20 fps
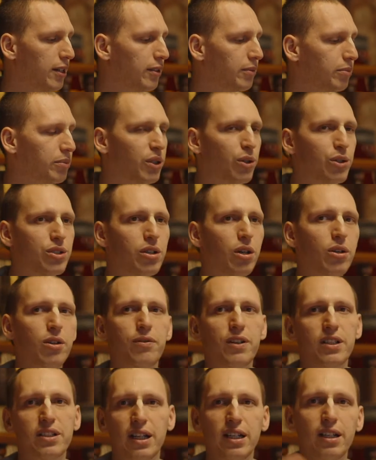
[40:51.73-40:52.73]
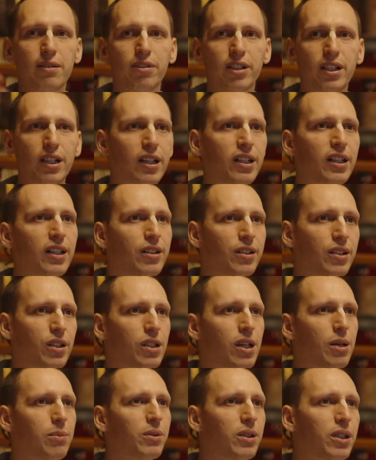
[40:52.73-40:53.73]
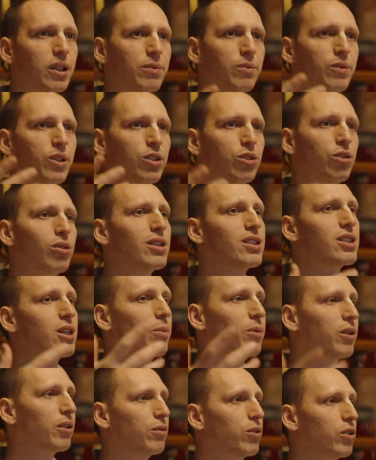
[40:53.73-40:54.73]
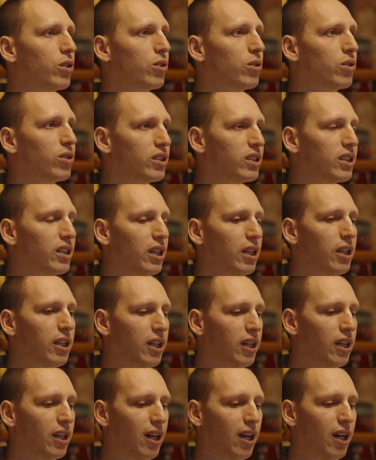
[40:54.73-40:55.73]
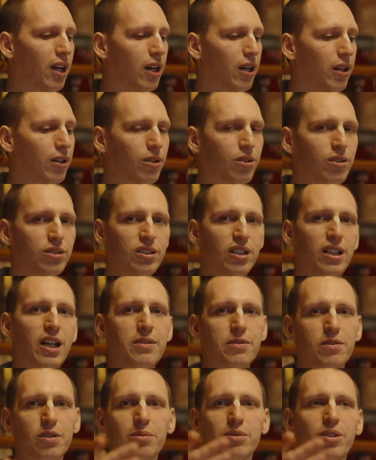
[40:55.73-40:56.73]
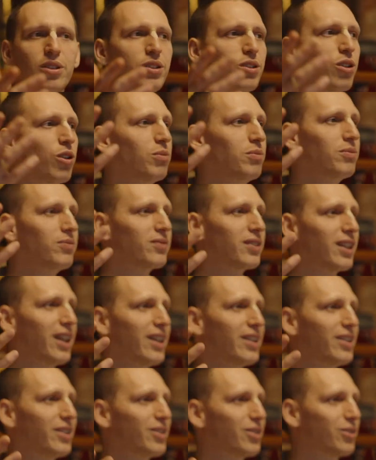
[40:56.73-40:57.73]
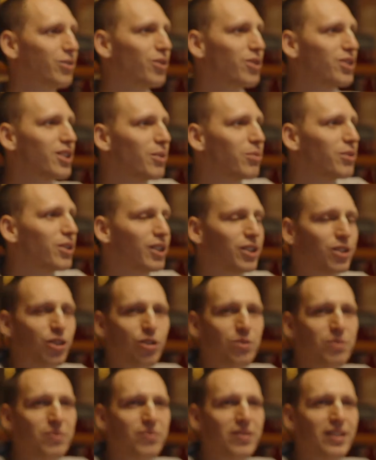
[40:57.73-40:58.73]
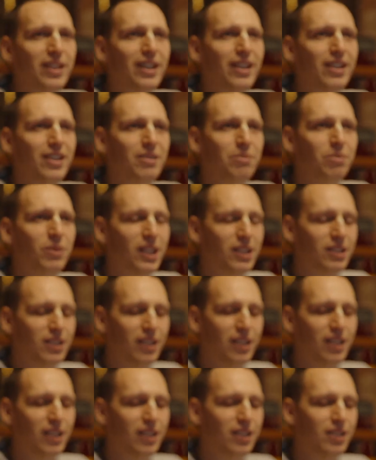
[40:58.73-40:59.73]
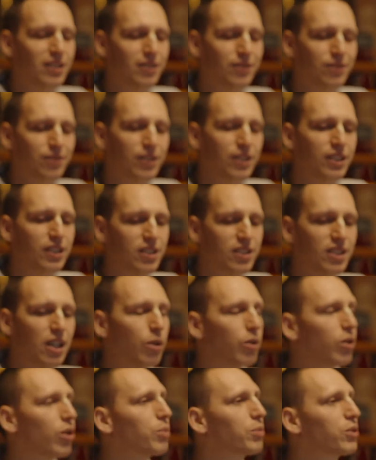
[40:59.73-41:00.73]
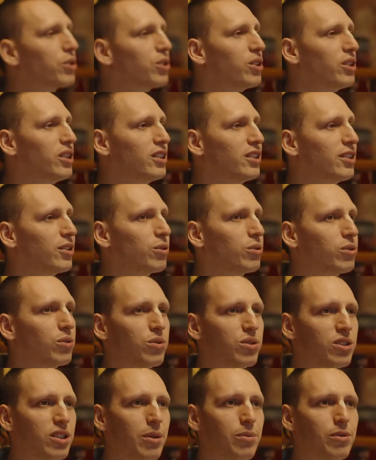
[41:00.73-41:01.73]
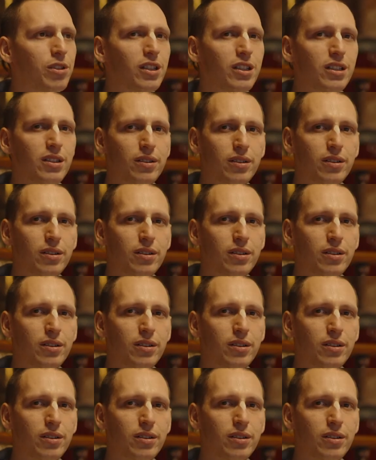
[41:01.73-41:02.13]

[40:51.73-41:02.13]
Because all of us anyway are here in the temple and we are doing something for the Lord, or in the live stream you're at home and doing something at home. But it's our opportunity to do something